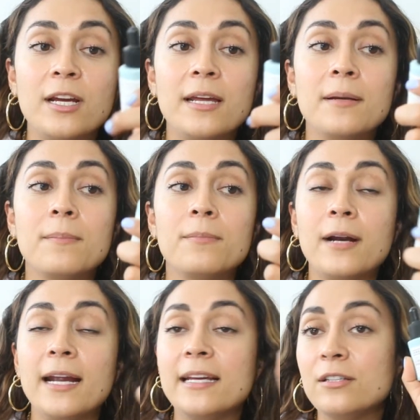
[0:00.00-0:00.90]
and
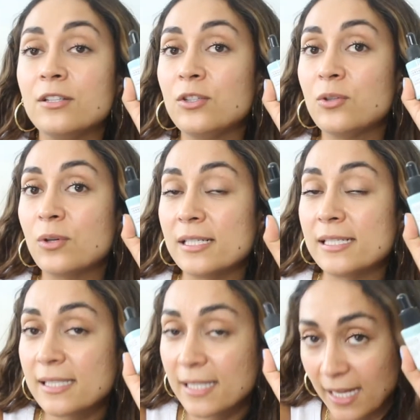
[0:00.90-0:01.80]
brighten your
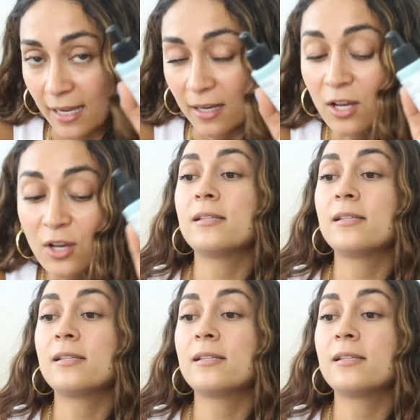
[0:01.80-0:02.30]
skin.